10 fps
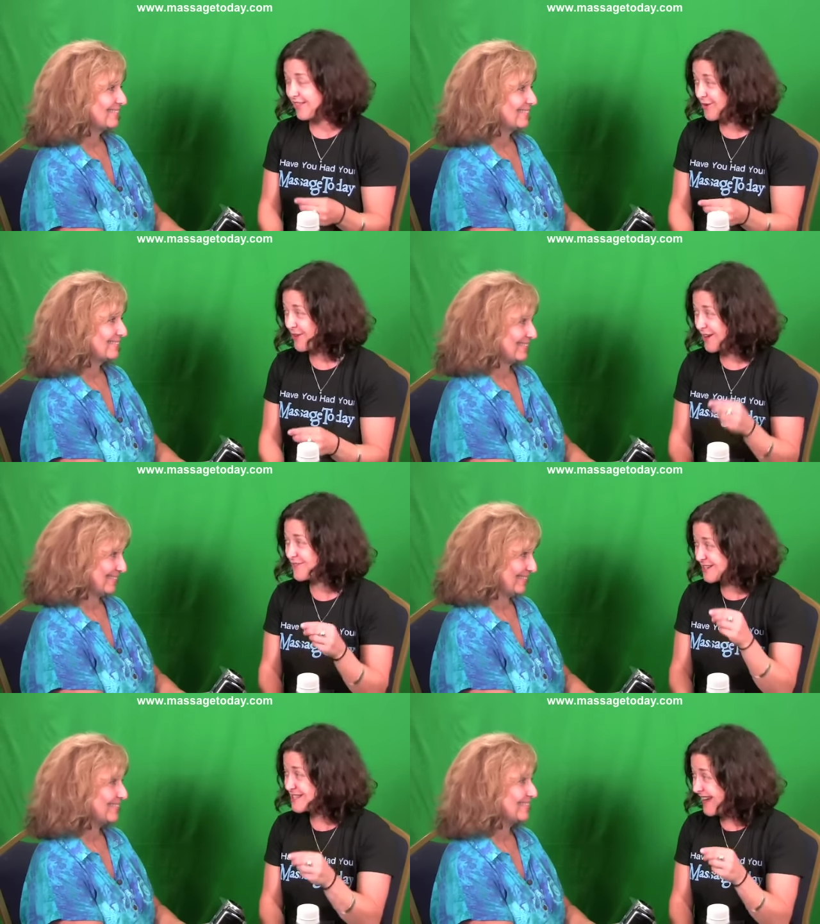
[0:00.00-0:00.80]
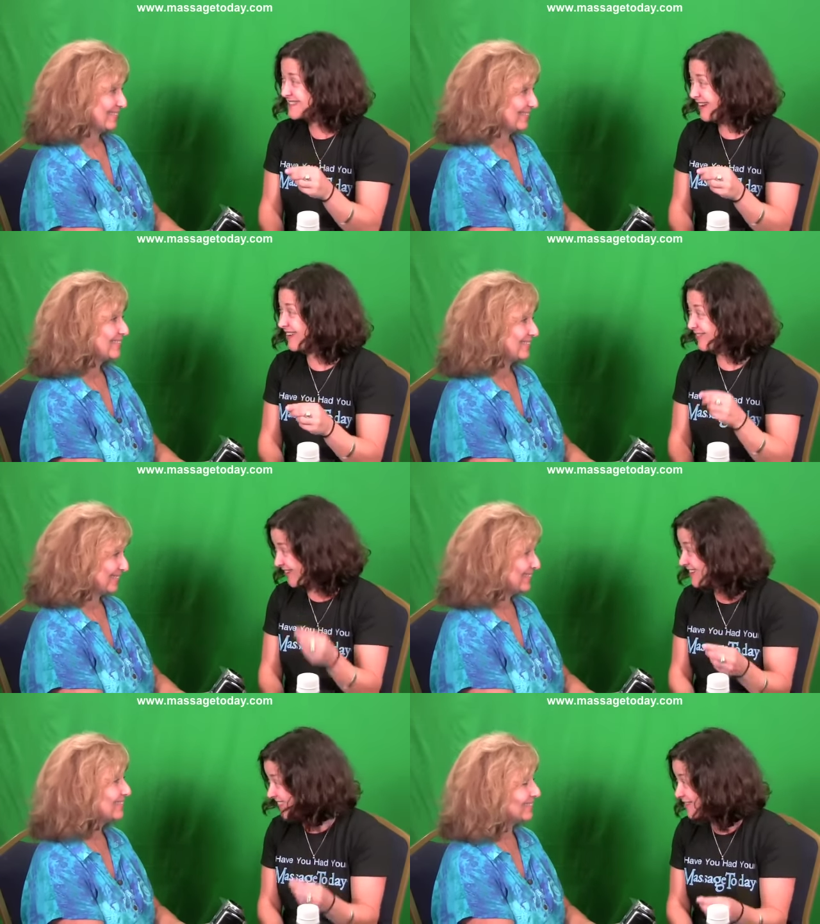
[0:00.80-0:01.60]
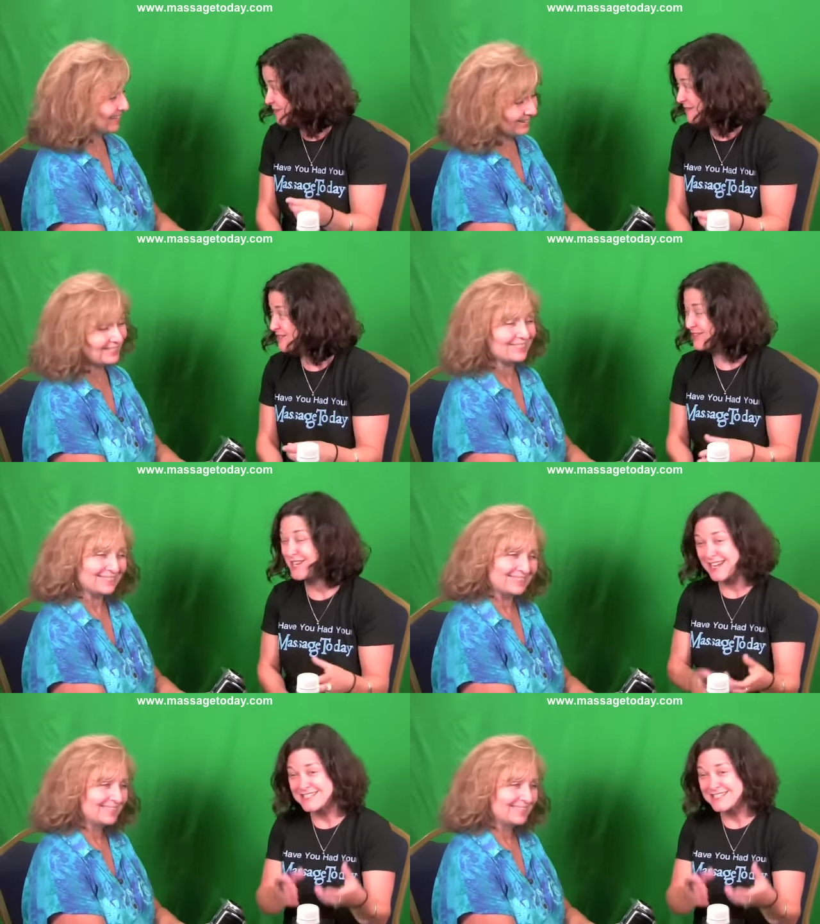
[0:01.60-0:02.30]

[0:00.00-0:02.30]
Speaker 1: Although we are very tactile, right? Therapists